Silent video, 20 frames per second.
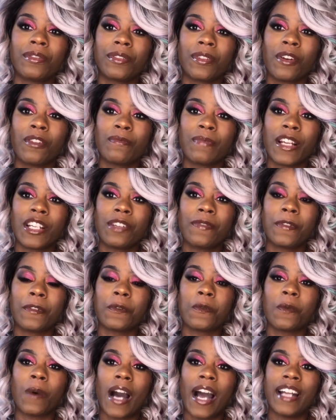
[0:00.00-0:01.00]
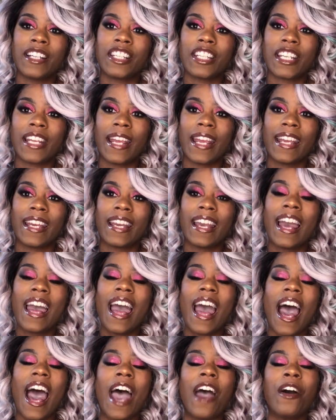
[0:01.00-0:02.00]
much for watching.
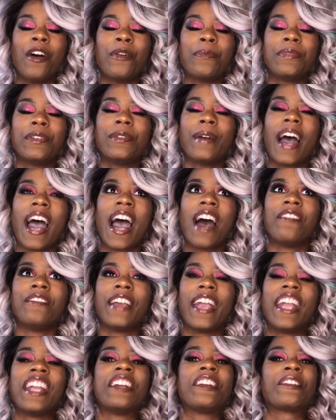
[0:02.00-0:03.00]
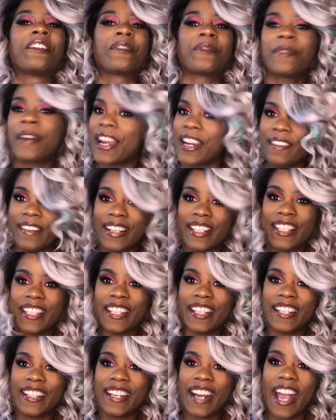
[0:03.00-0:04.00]
I hope you have a great rest of
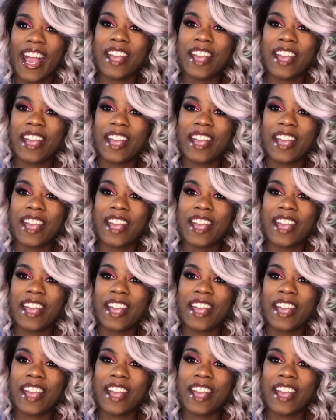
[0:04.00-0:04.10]
your day.